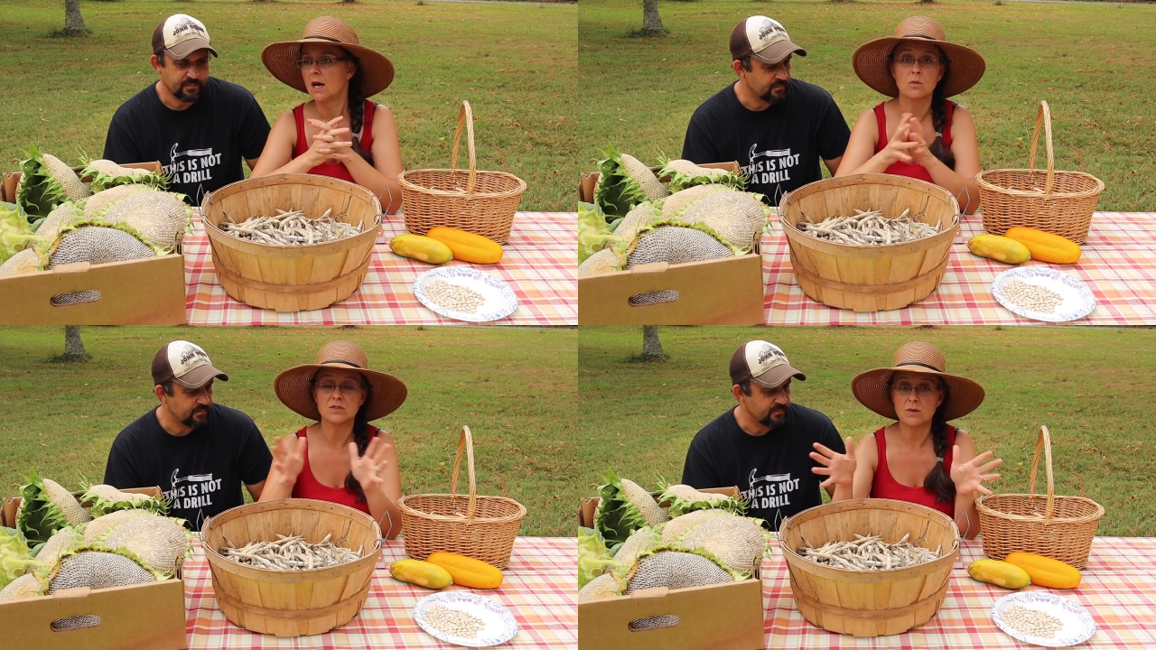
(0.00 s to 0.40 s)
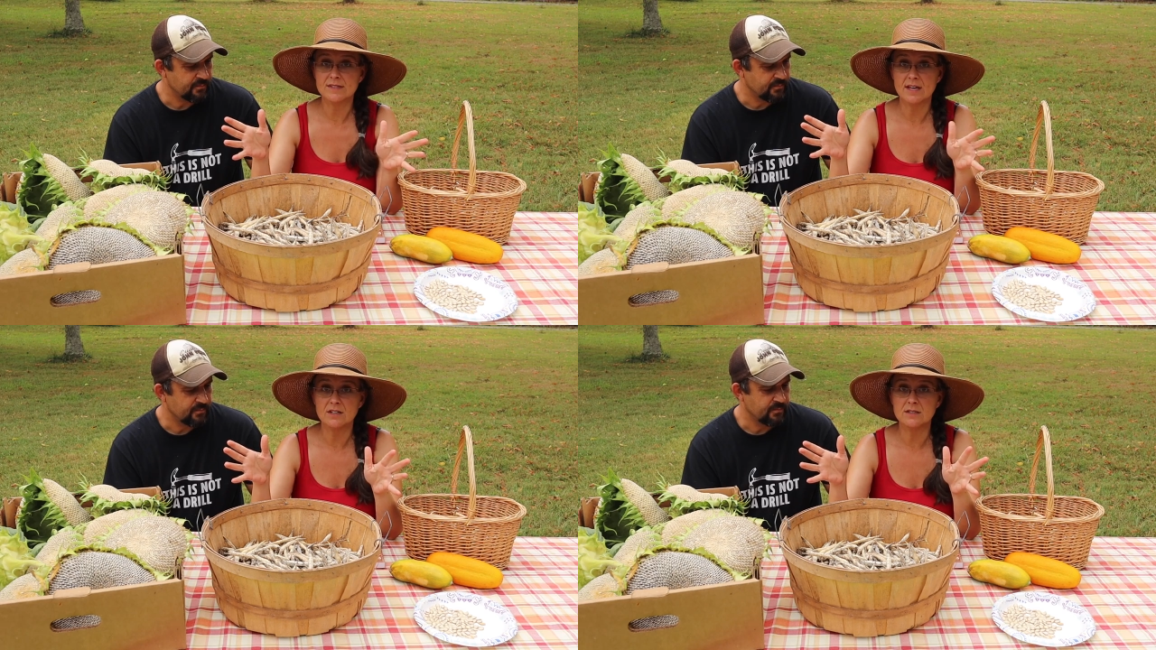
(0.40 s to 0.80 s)
Speaker 1: We're so
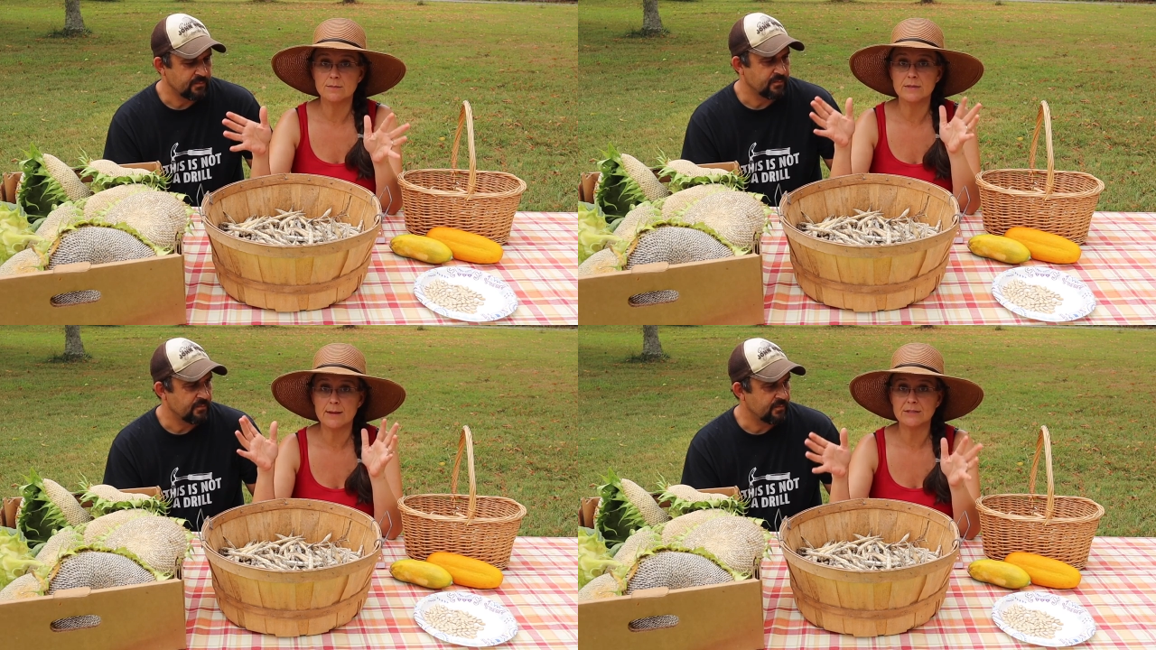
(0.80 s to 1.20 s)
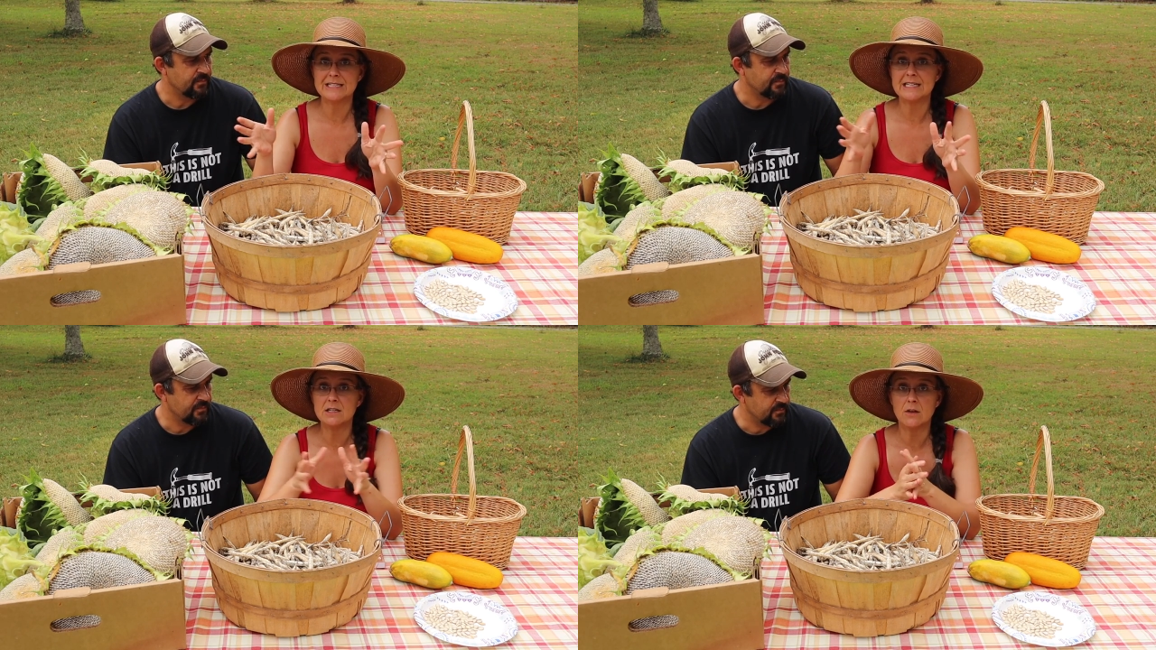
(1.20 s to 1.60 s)
excited to be able
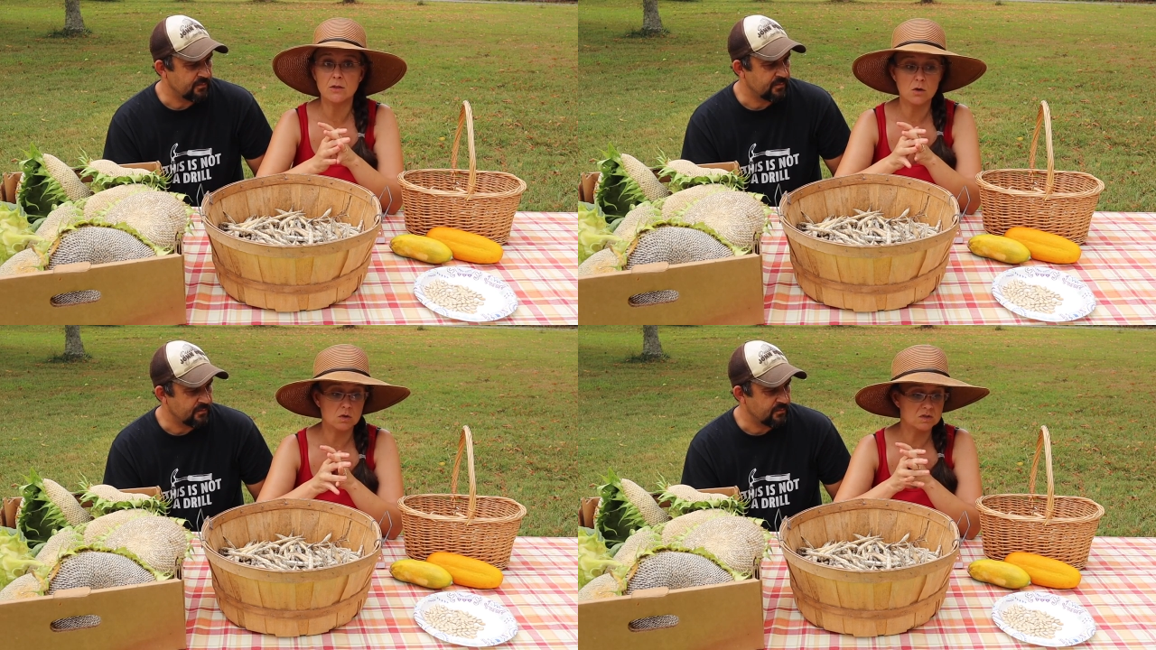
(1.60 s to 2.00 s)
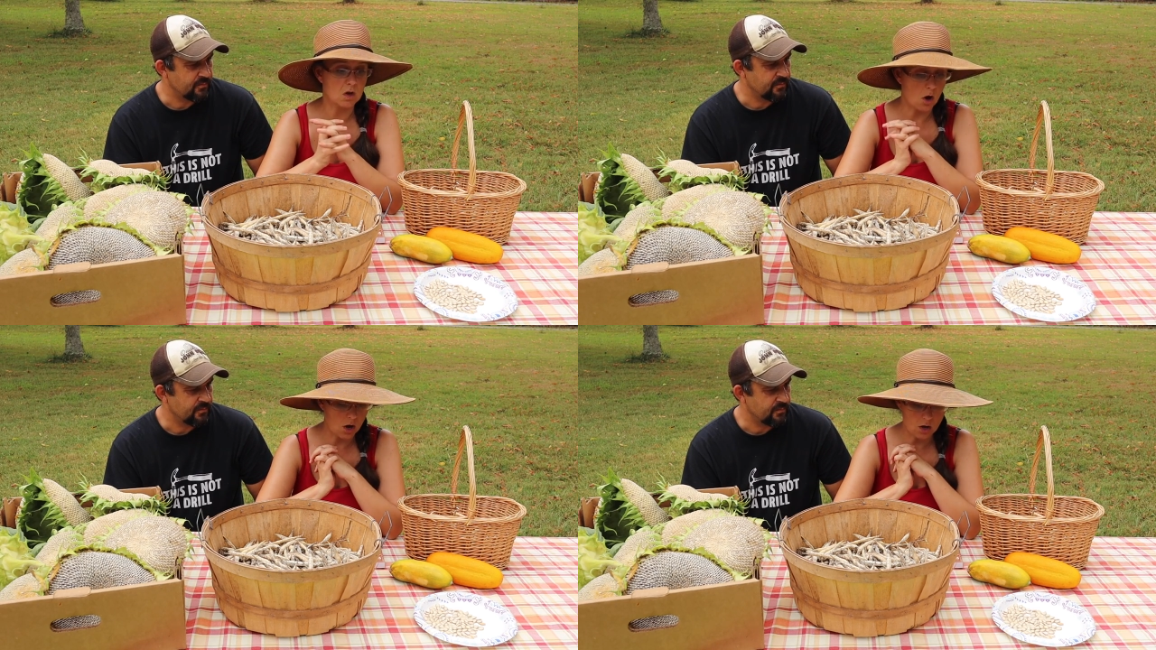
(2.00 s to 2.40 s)
to eat on those
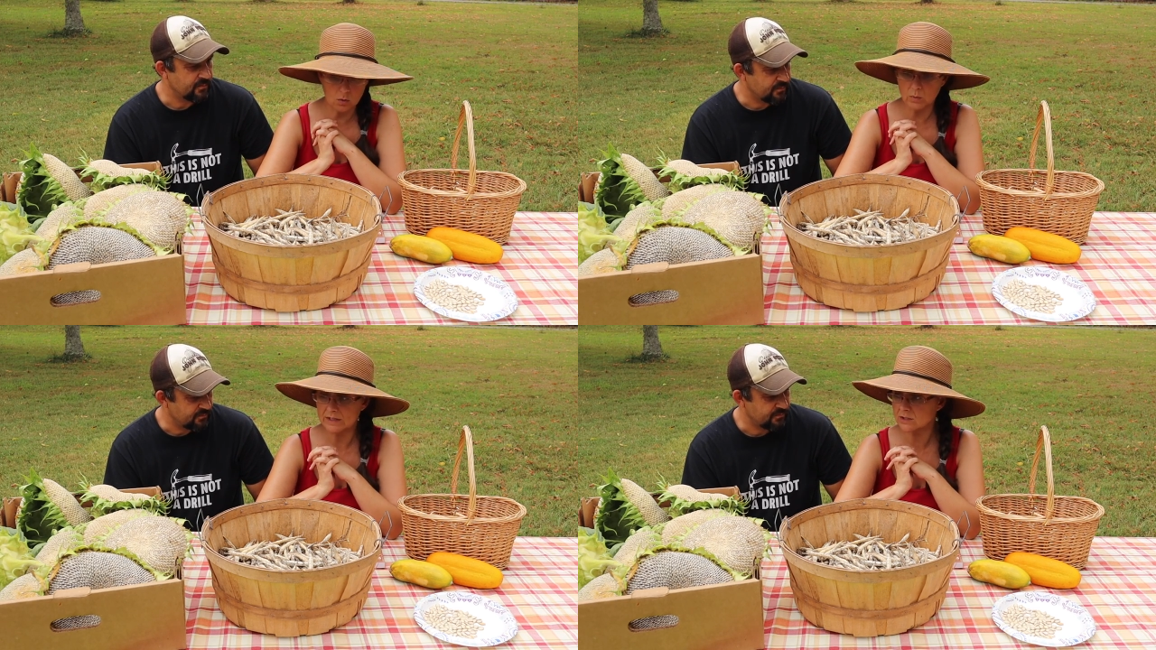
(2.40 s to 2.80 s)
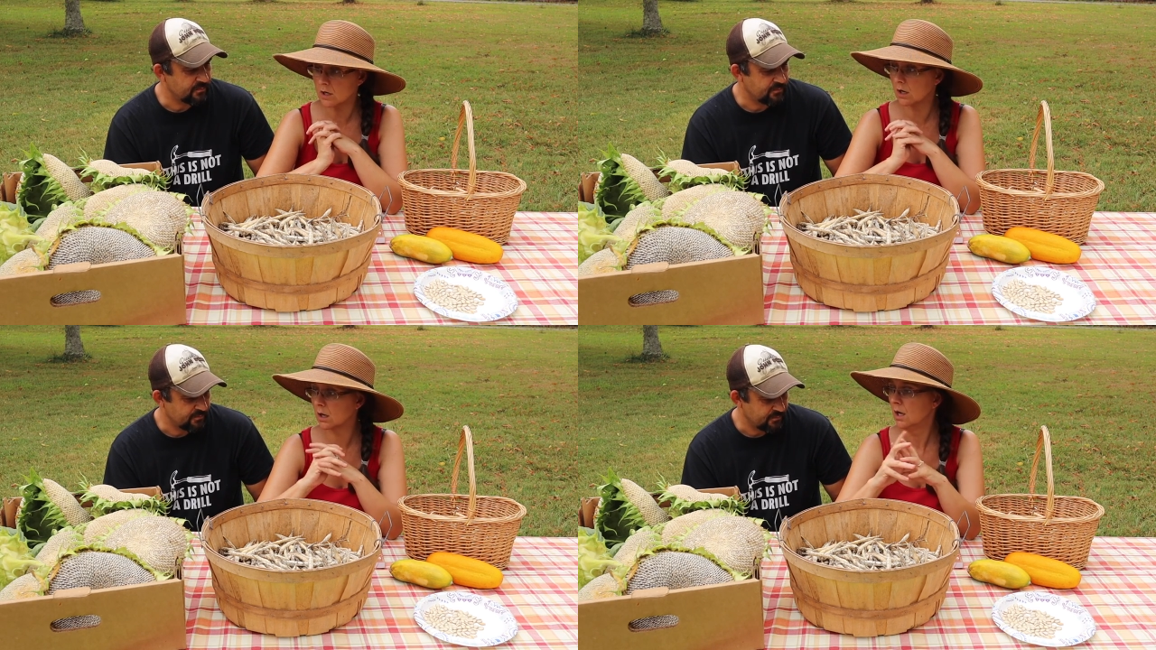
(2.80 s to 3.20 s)
all
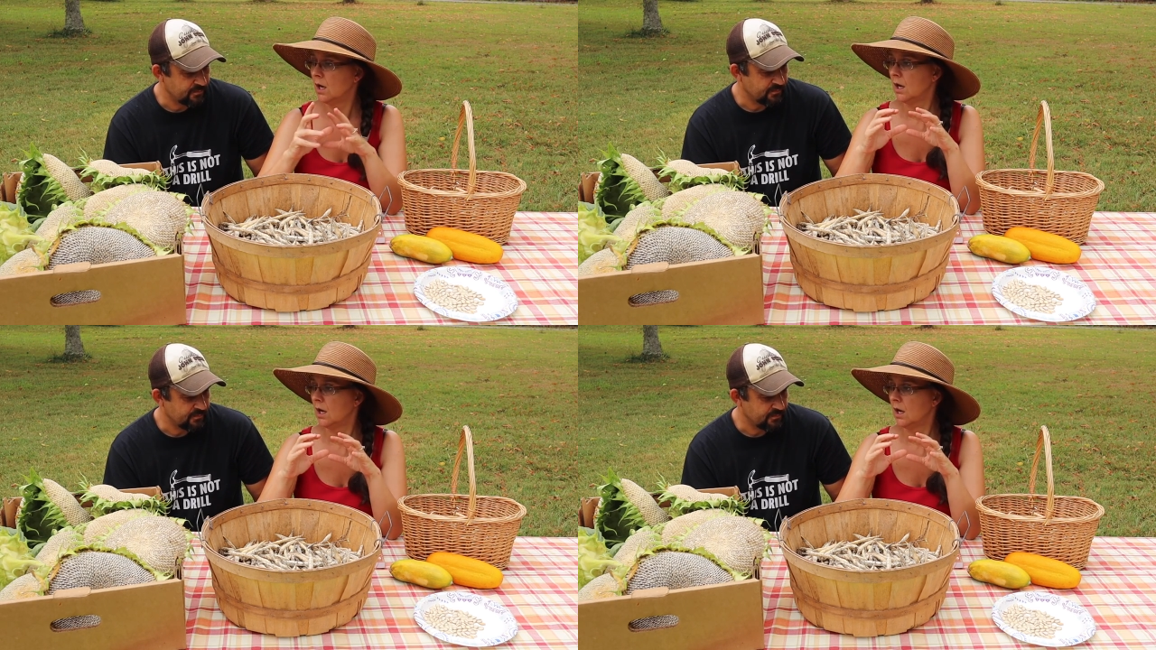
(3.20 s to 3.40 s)
winter.